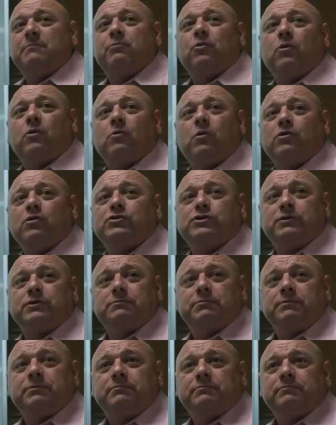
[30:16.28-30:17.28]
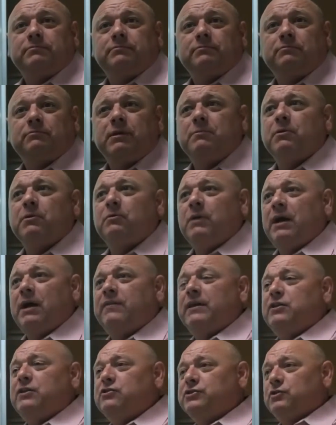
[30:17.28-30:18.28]
emperor worship. Remember
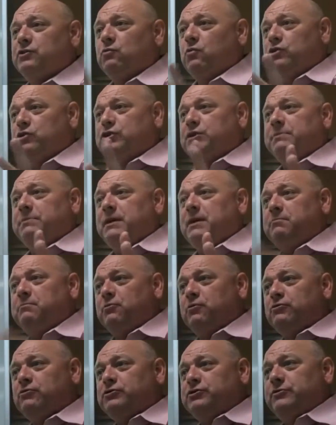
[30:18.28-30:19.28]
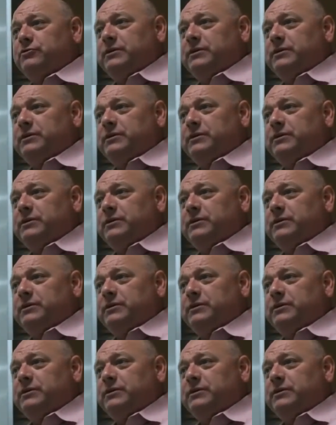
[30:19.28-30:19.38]
how they used to worship the emperors?